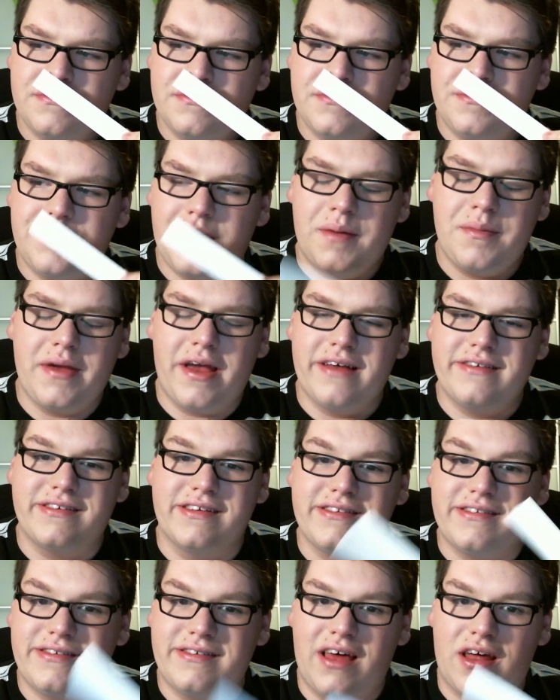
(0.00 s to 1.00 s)
Maybe as
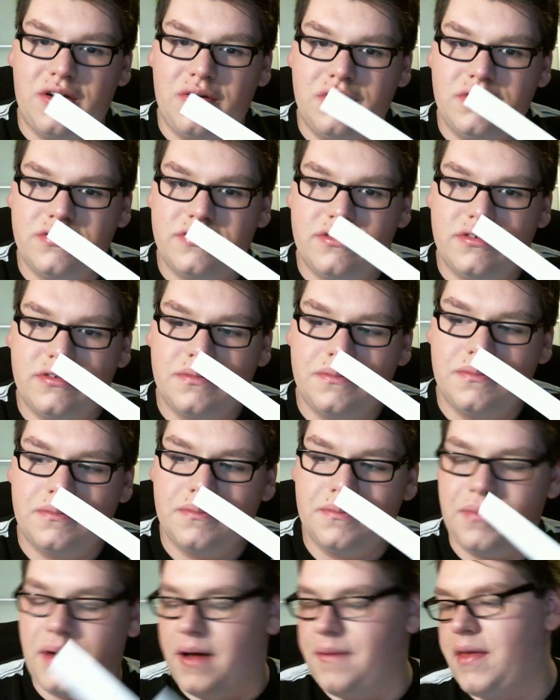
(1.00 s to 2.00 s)
it settles,
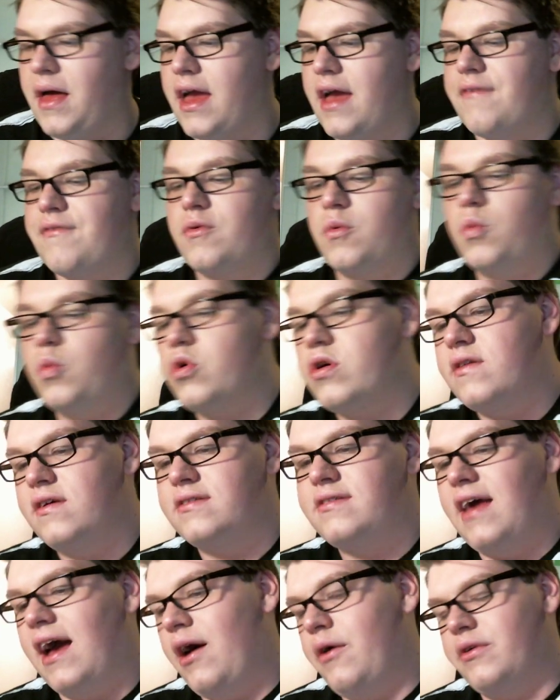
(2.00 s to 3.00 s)
but I haven't worn
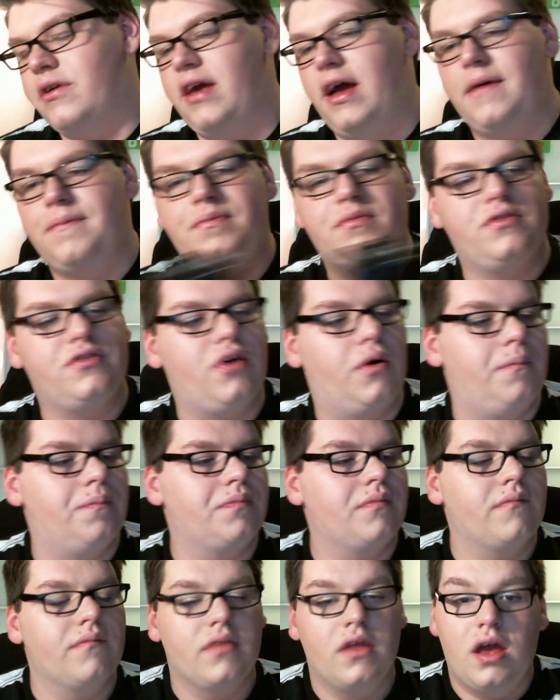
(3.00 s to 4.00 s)
this out yet, so
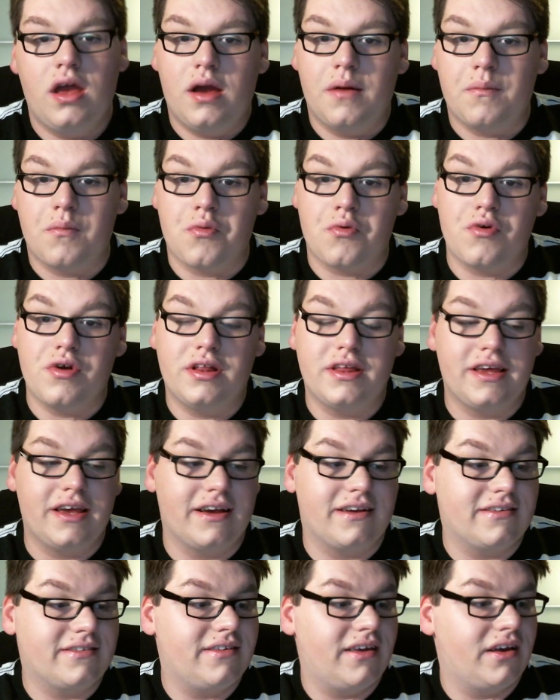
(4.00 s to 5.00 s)
I'm really
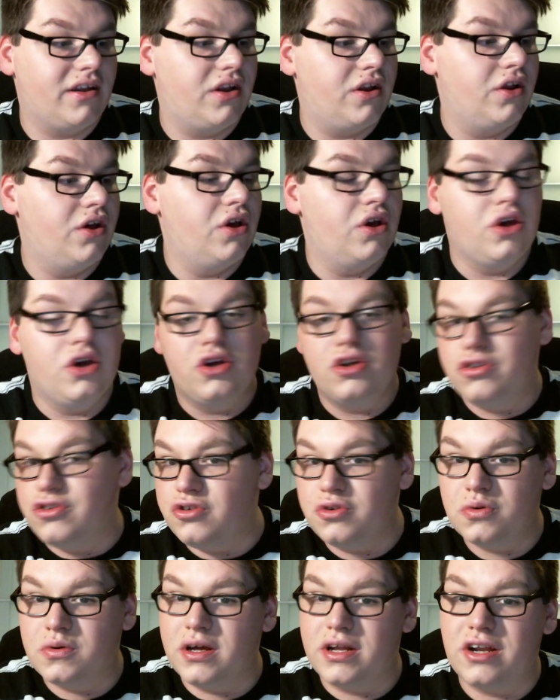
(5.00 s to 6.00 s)
excited
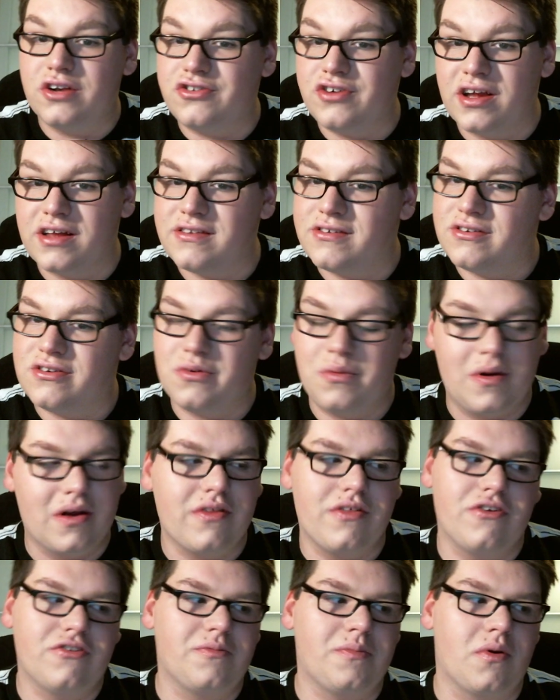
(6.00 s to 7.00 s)
to get a chance to wear
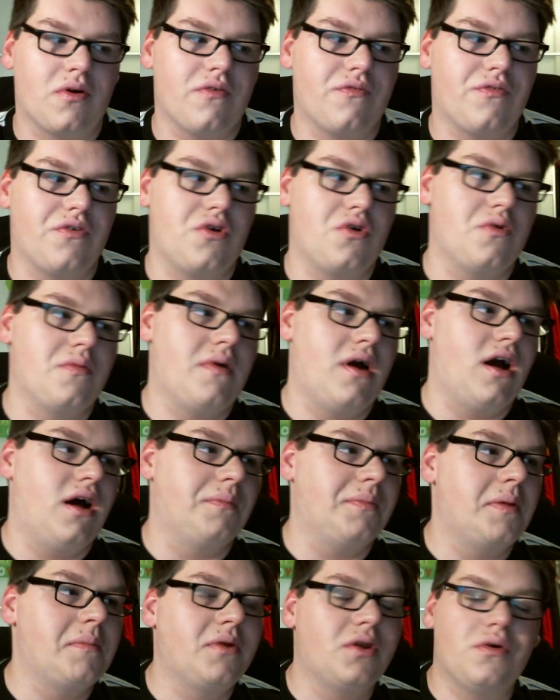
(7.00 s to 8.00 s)
this perfume.
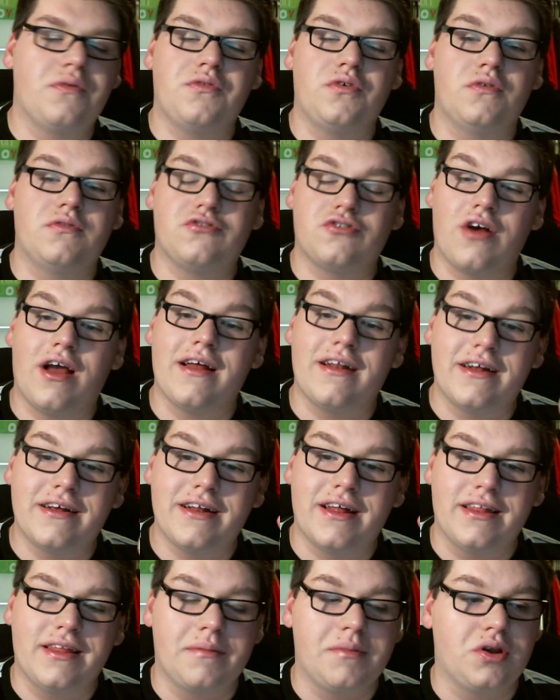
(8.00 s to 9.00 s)
Let me know if you've tried it,
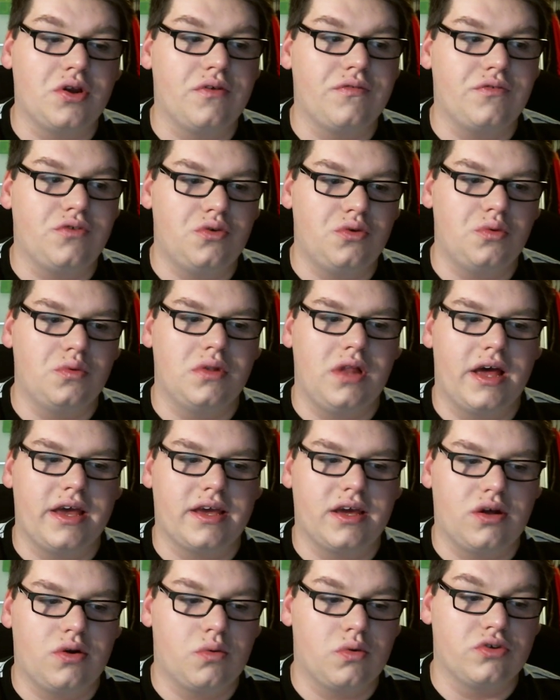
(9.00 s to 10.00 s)
and let me know if you
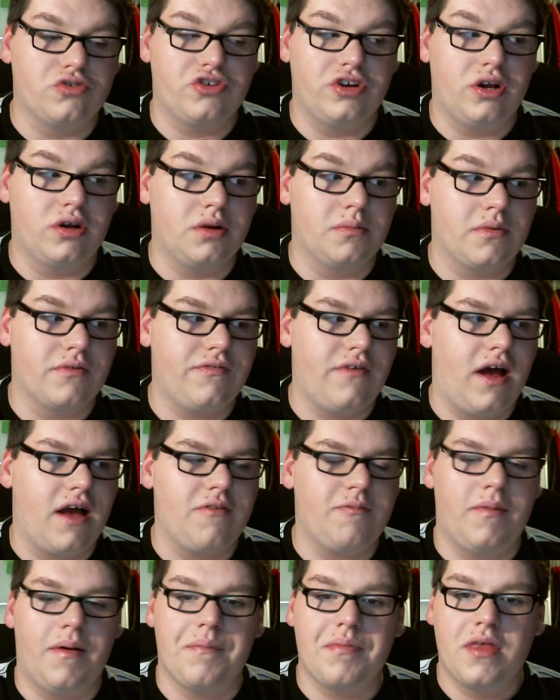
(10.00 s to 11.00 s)
like it, or Chanel No.
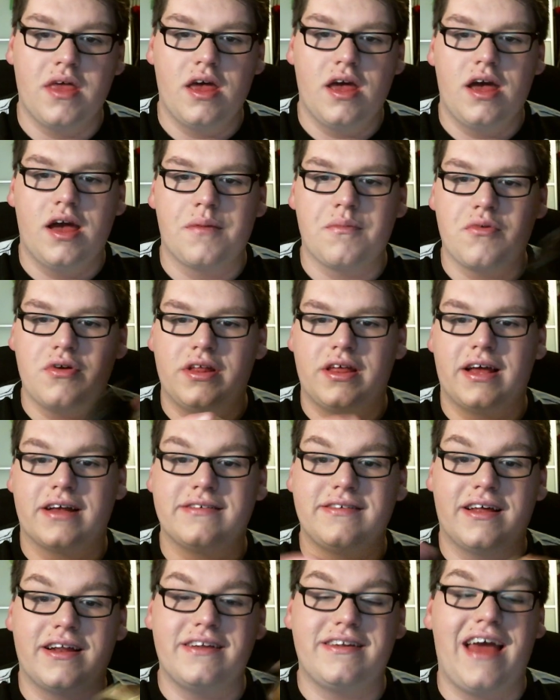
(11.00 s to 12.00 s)
5, but I'm really
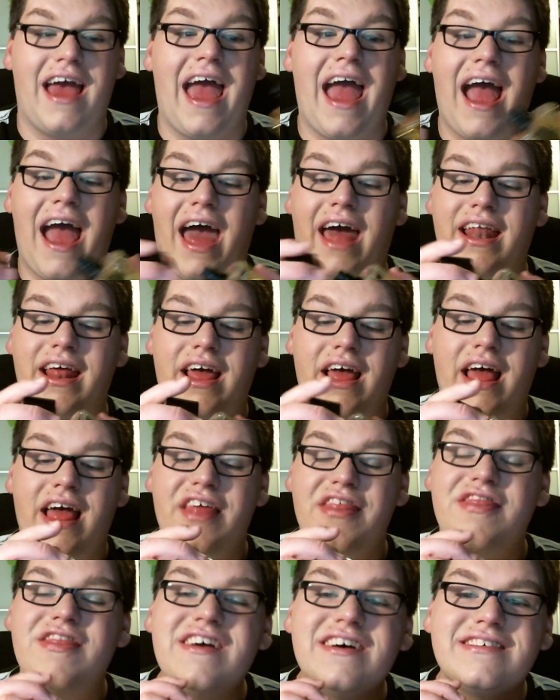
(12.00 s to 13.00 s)
excited to add
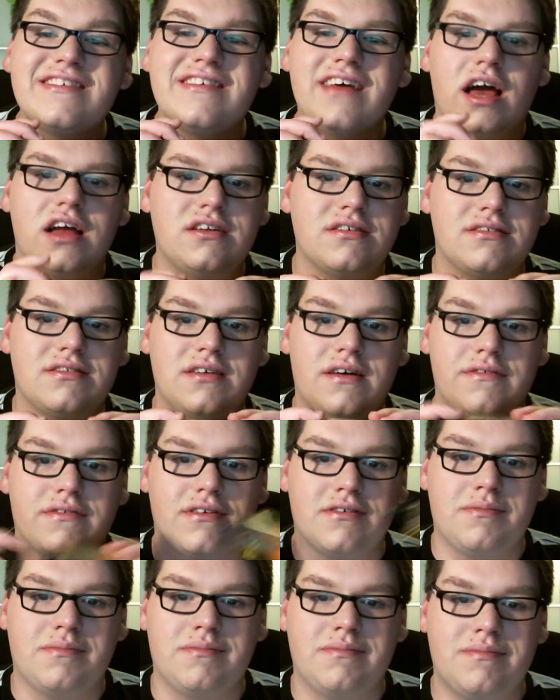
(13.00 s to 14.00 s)
this. I just love
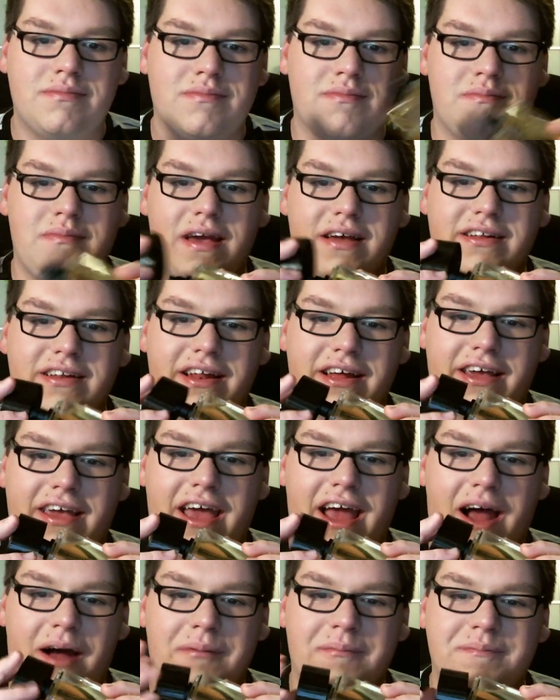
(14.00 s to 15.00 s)
this magnetic
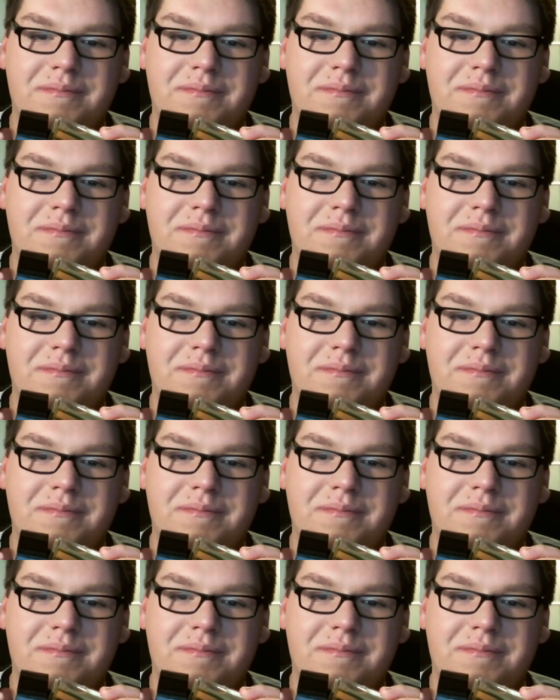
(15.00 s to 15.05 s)
cap